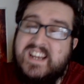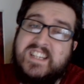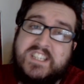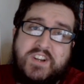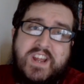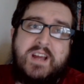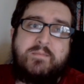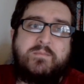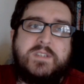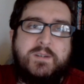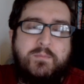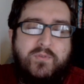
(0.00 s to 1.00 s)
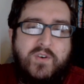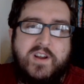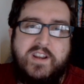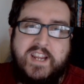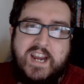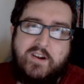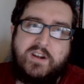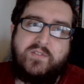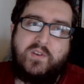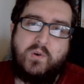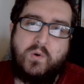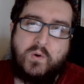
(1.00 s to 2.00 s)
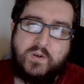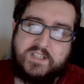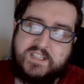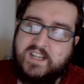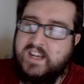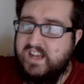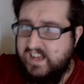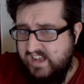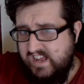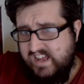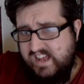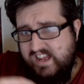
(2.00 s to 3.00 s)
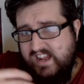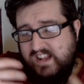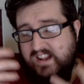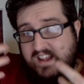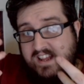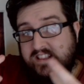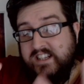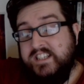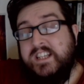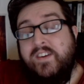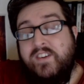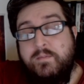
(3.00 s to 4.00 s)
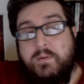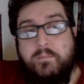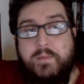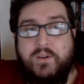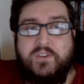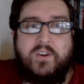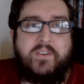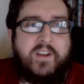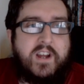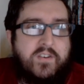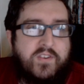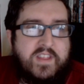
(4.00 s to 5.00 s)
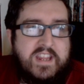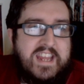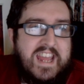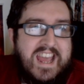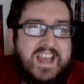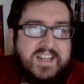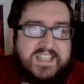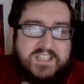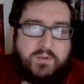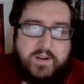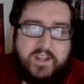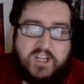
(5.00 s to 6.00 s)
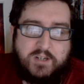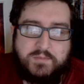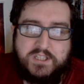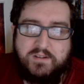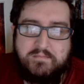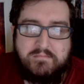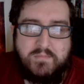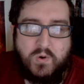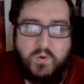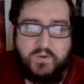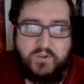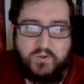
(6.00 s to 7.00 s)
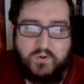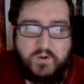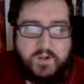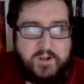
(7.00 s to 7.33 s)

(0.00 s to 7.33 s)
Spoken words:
So yeah, some fun and characterful orcs that has definitely been built on over the years when it comes to Mordor.